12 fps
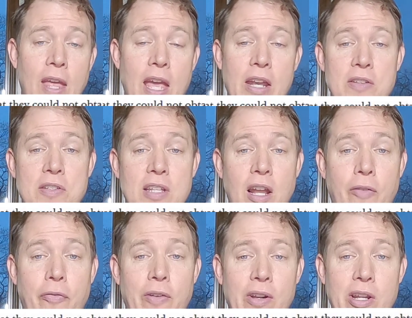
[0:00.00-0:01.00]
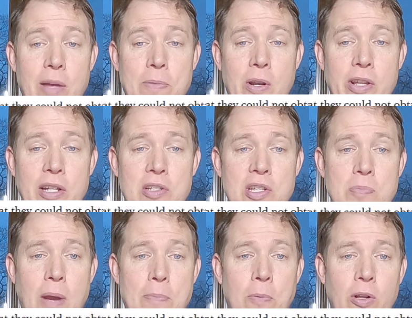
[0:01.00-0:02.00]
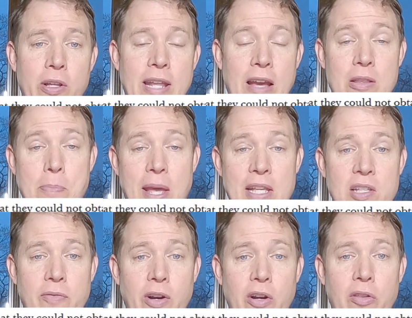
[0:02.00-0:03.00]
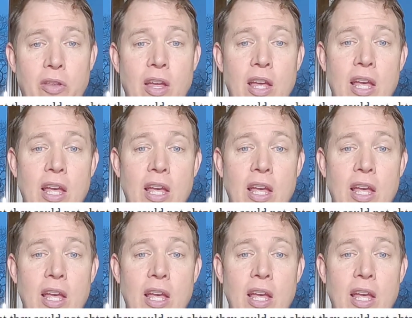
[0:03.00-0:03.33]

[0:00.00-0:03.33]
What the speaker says: And instead of filling up their ditches by pulling down the banks of earth,